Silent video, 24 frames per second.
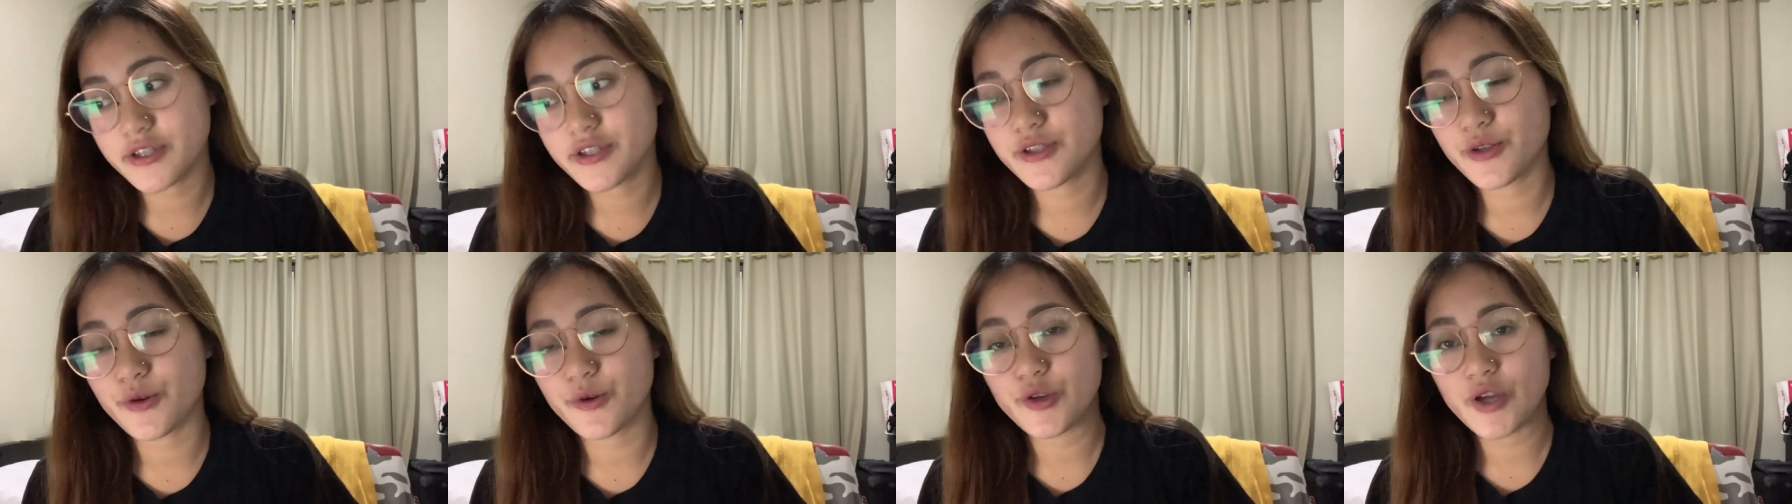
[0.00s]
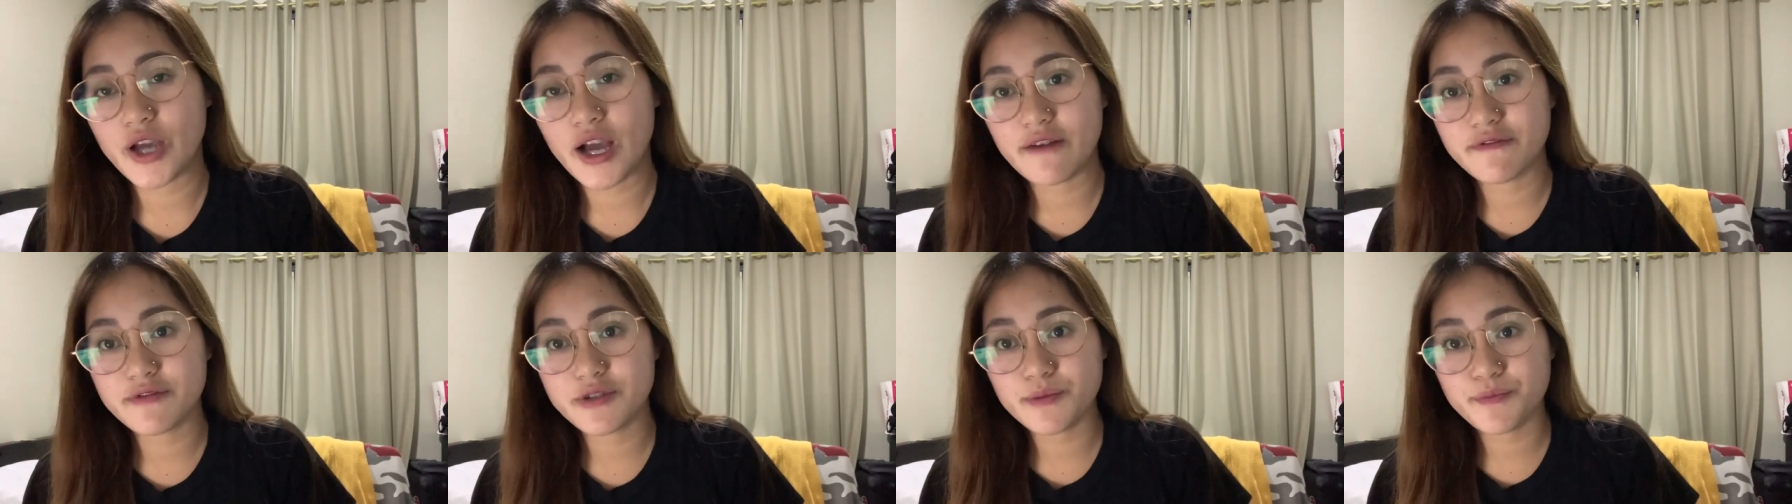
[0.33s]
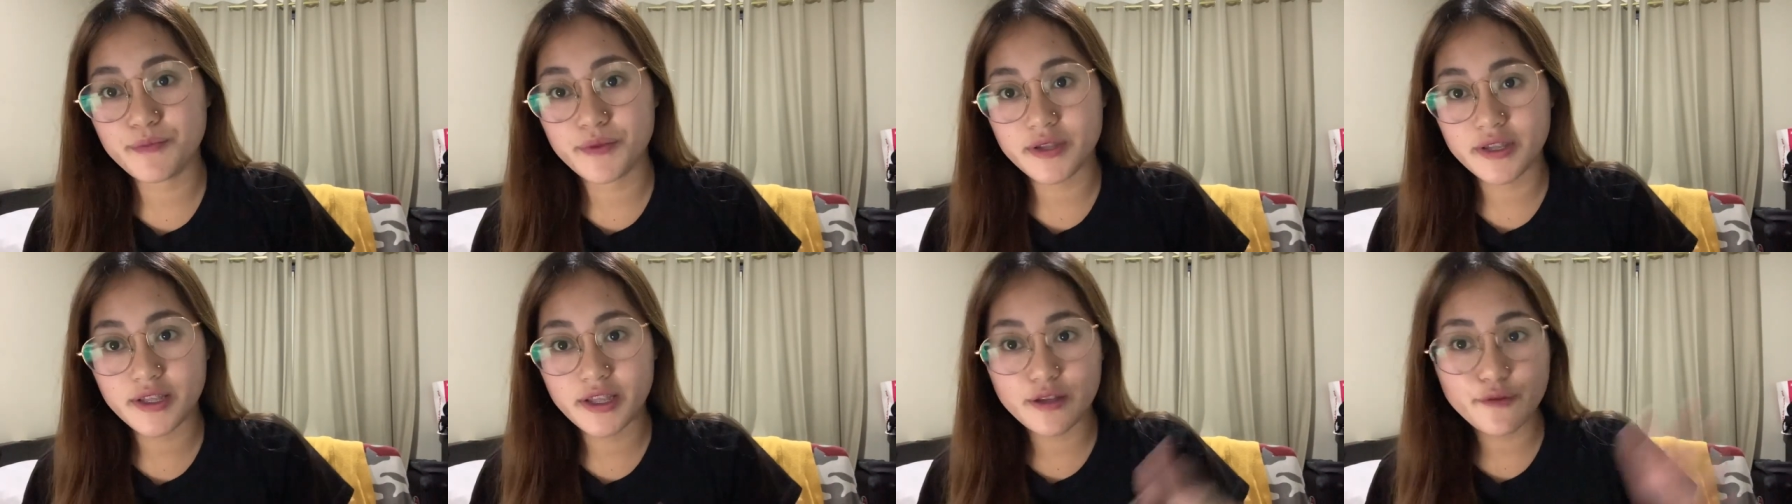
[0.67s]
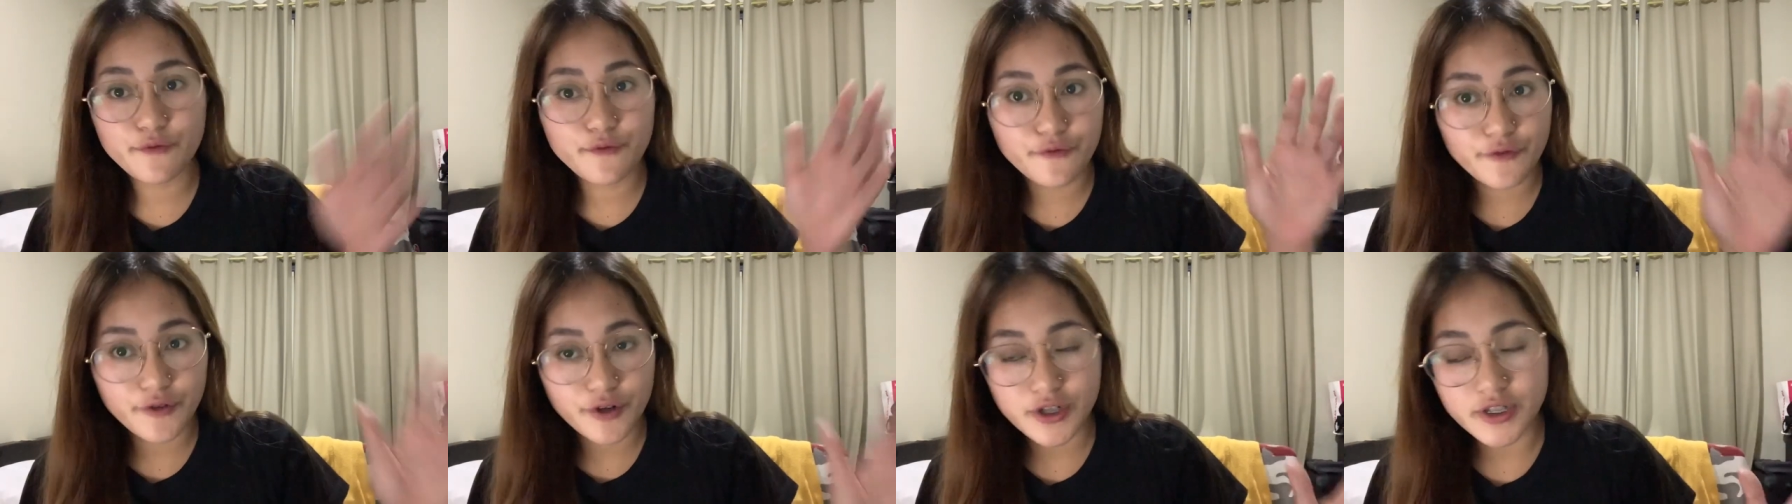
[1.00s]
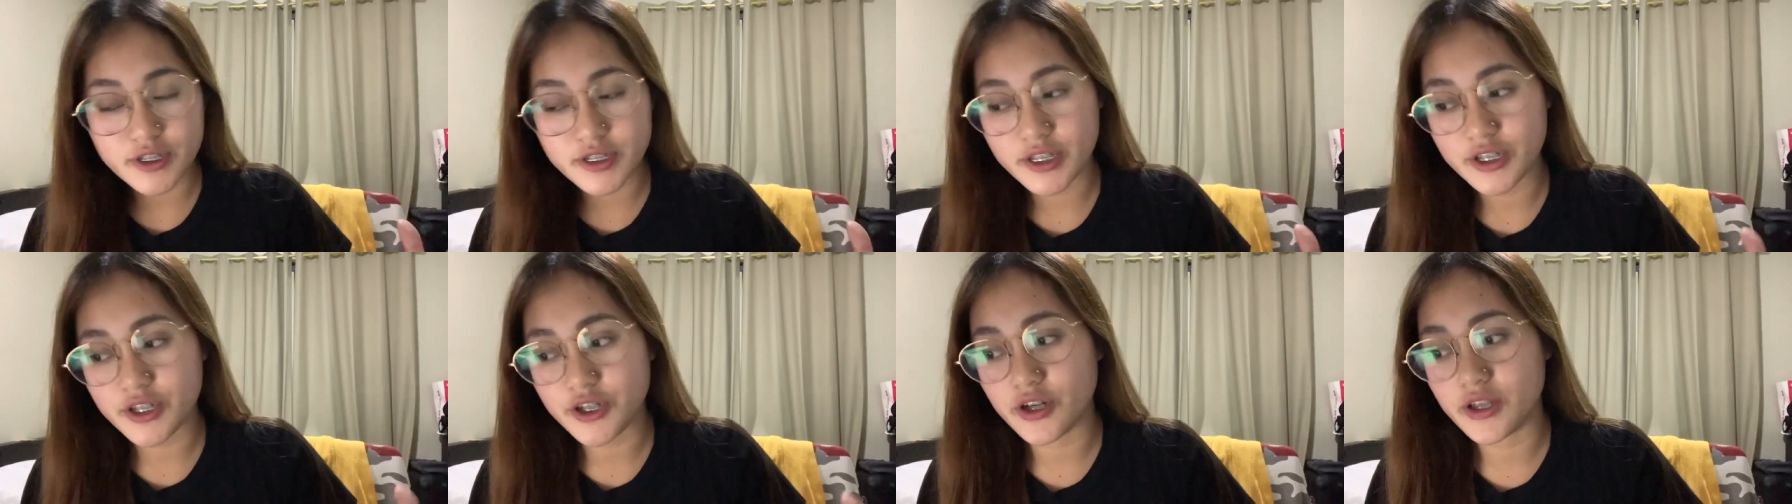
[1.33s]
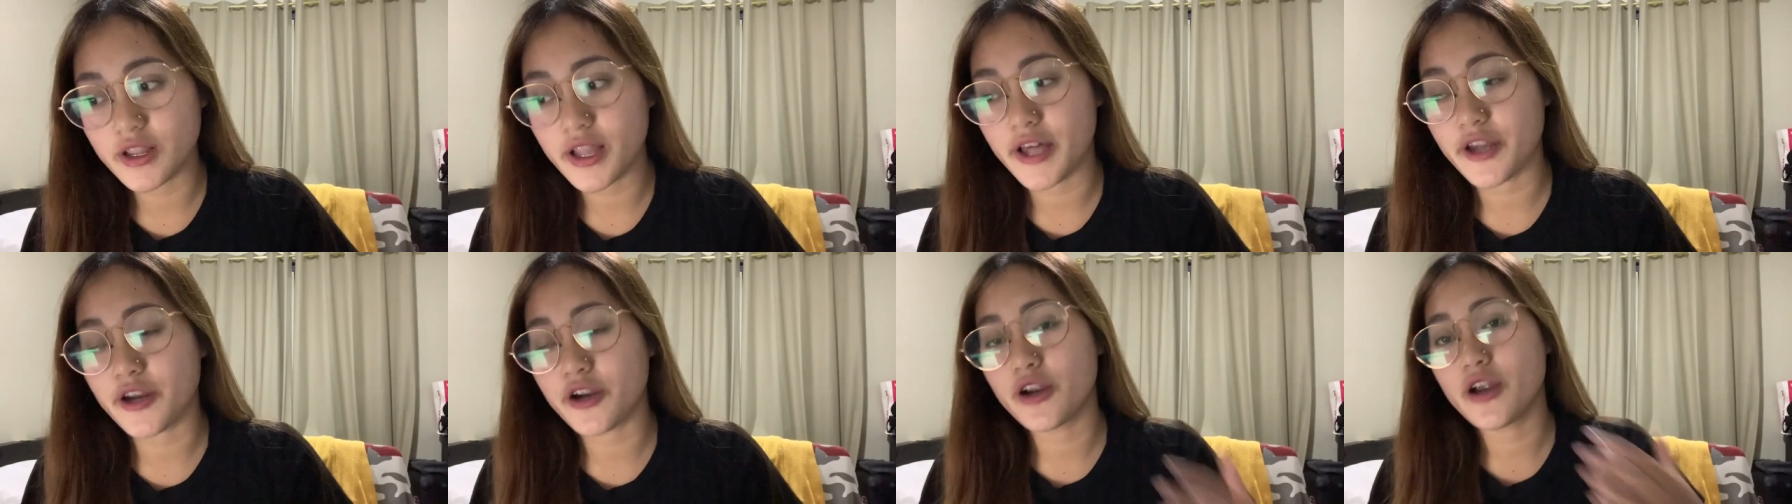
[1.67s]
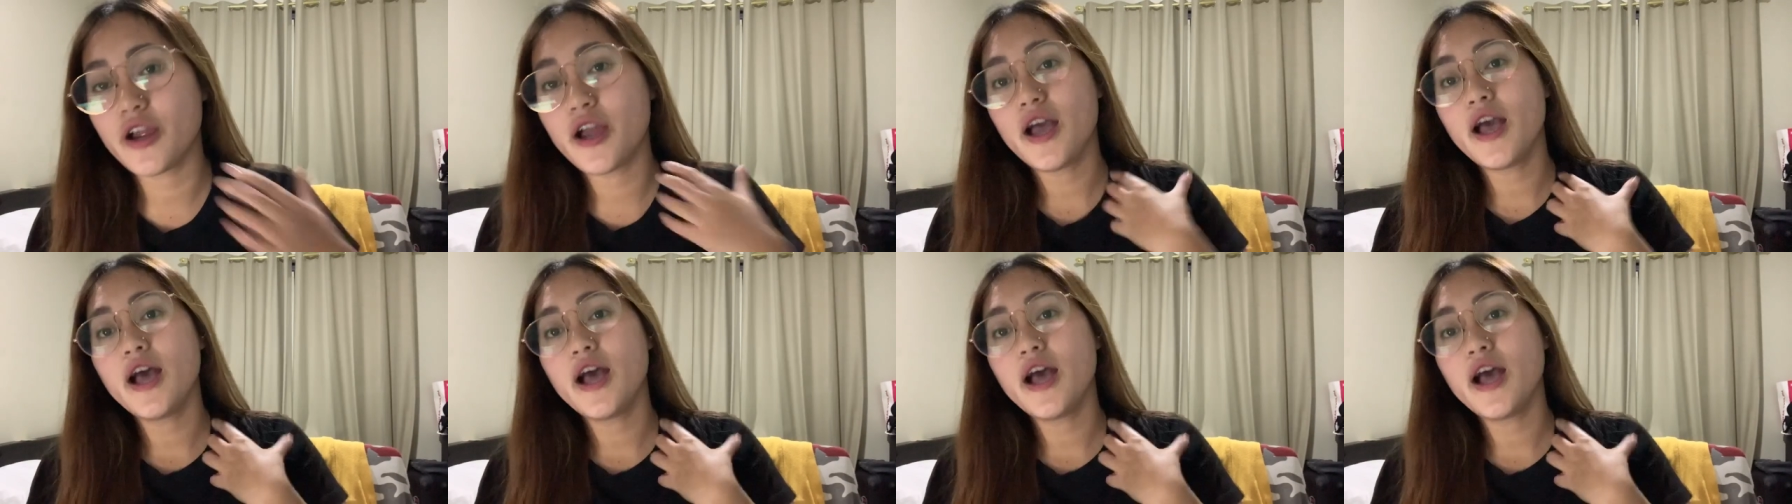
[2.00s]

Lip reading: So you have to put that first in your letter.